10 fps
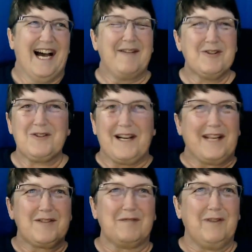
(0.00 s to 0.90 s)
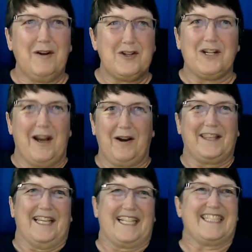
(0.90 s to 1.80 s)
I'm just trying to give some very
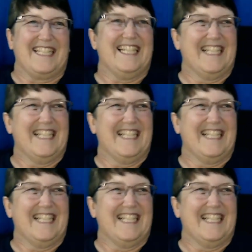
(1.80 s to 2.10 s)
generic things.